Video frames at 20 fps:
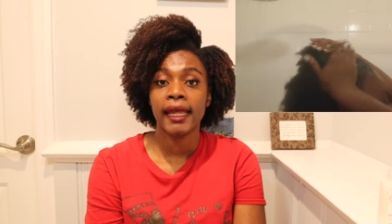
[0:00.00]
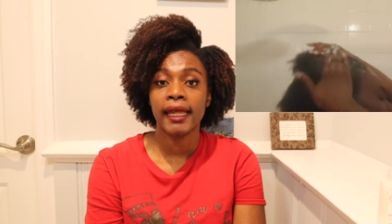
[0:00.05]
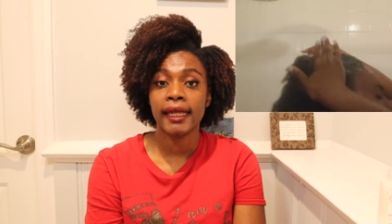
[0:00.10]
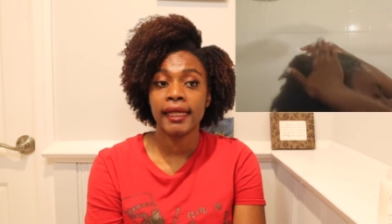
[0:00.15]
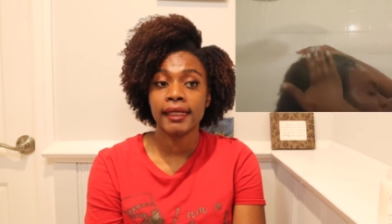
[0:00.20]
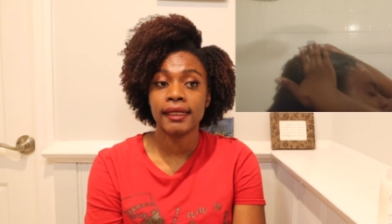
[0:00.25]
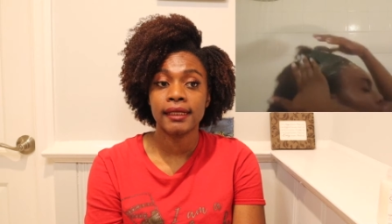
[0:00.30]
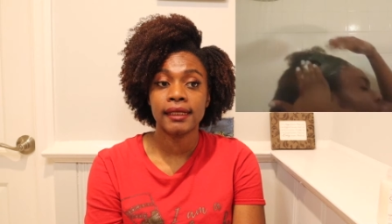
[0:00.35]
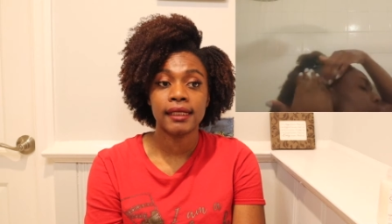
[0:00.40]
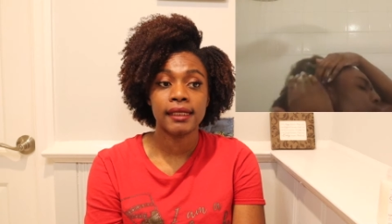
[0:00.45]

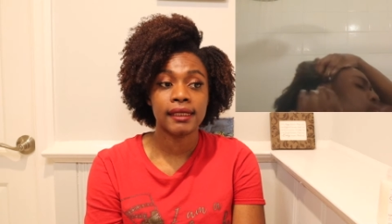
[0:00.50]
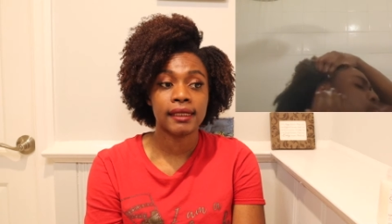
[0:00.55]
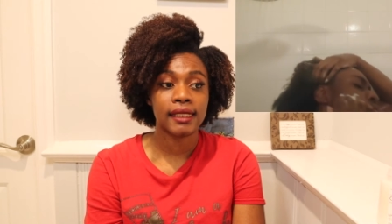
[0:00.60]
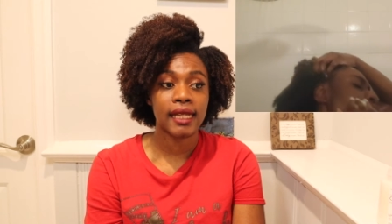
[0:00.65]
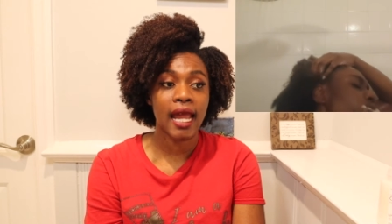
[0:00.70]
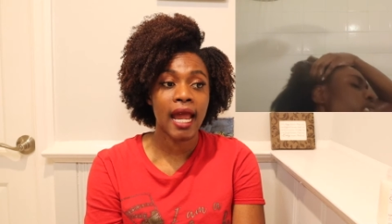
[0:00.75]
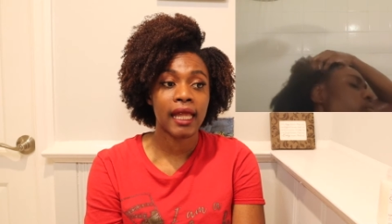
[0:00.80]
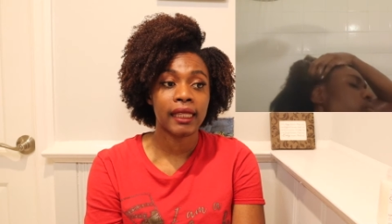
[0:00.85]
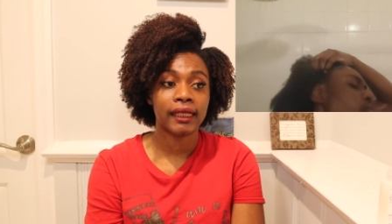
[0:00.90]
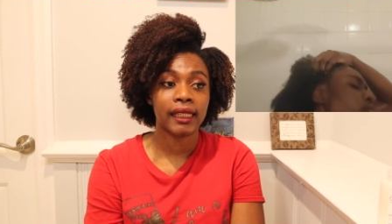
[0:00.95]
it does
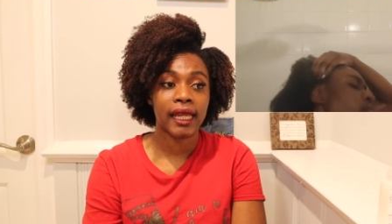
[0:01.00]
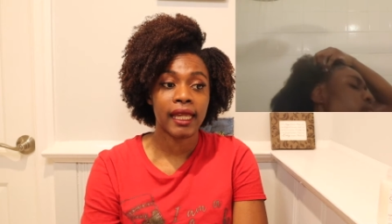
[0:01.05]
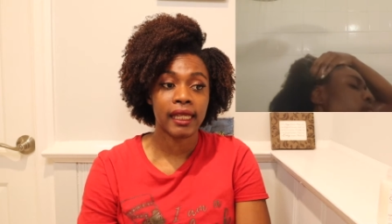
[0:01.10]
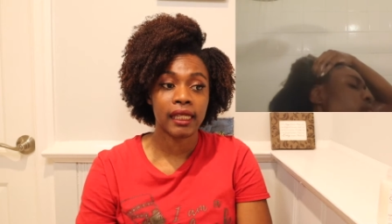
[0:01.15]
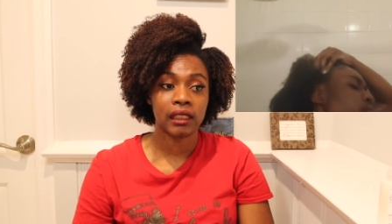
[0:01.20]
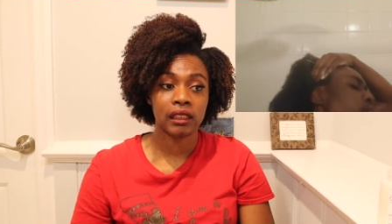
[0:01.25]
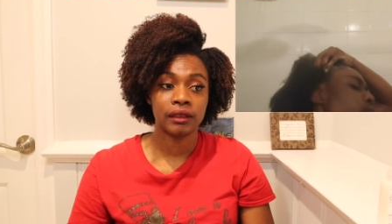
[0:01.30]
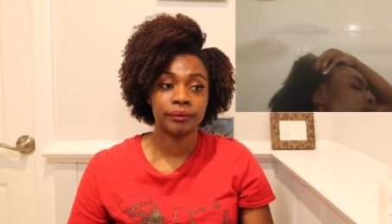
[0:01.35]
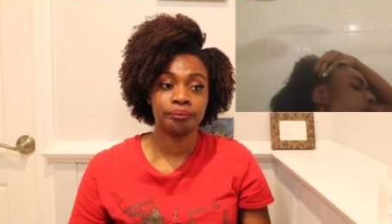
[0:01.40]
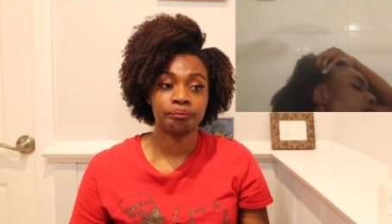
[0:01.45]
not
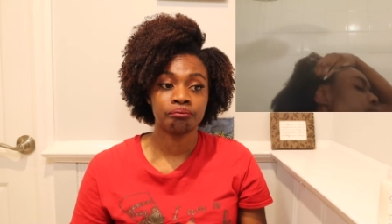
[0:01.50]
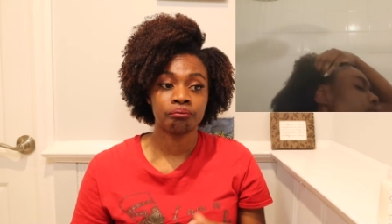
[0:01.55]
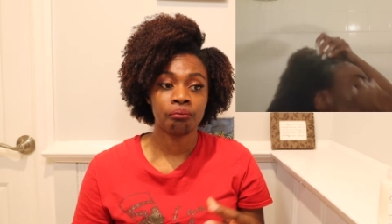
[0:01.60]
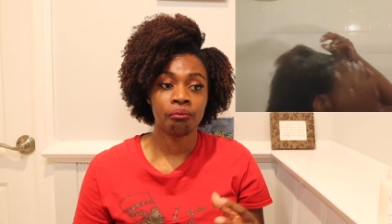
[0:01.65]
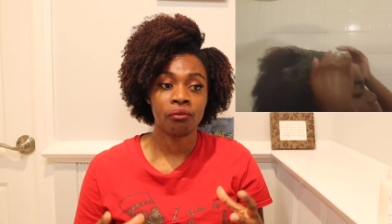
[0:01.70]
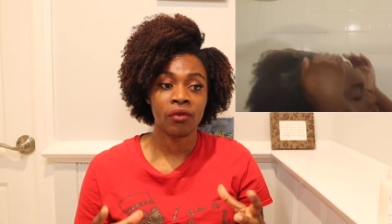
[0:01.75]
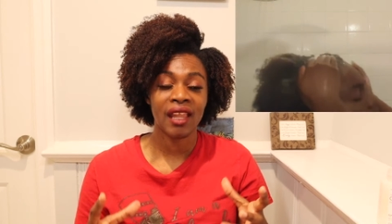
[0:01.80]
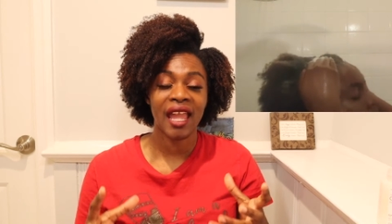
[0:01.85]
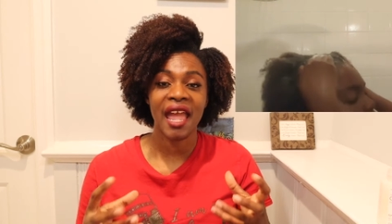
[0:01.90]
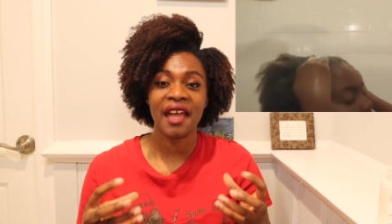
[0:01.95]
like
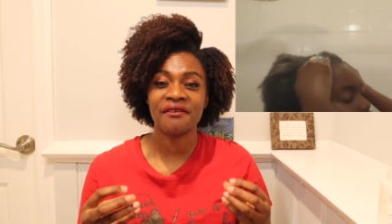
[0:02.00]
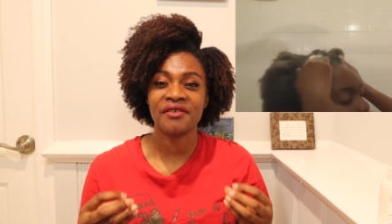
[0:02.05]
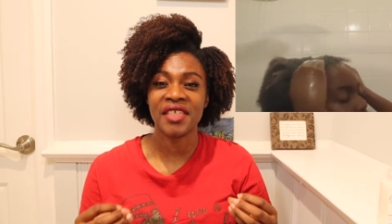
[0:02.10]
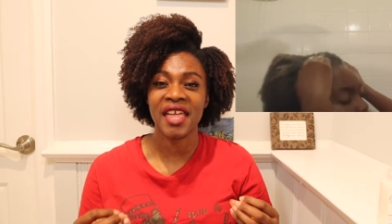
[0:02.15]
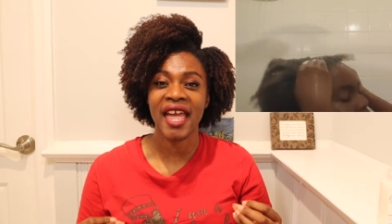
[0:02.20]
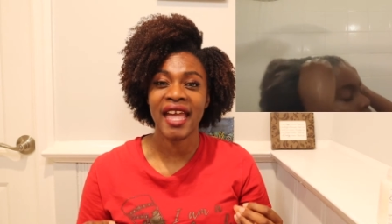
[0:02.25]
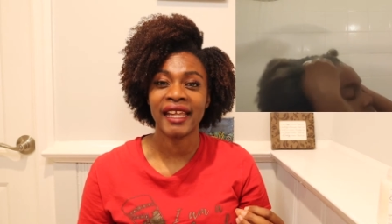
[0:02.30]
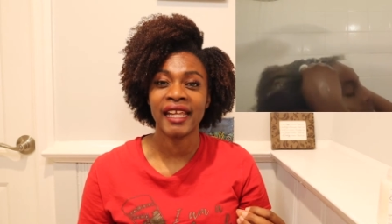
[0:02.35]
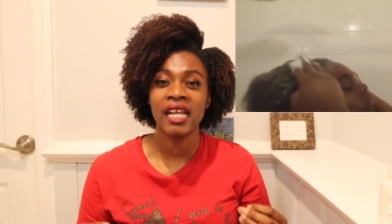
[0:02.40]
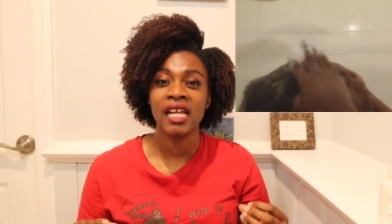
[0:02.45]
have
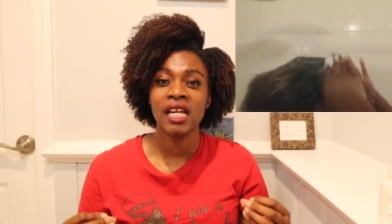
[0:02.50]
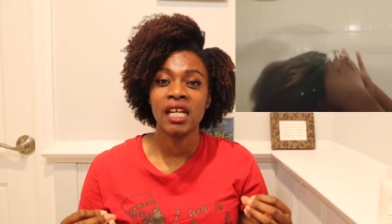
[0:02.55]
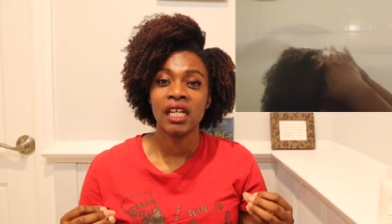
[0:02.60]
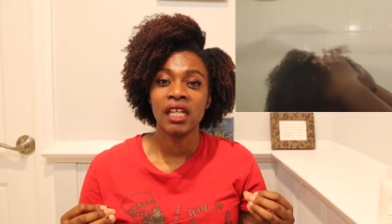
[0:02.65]
that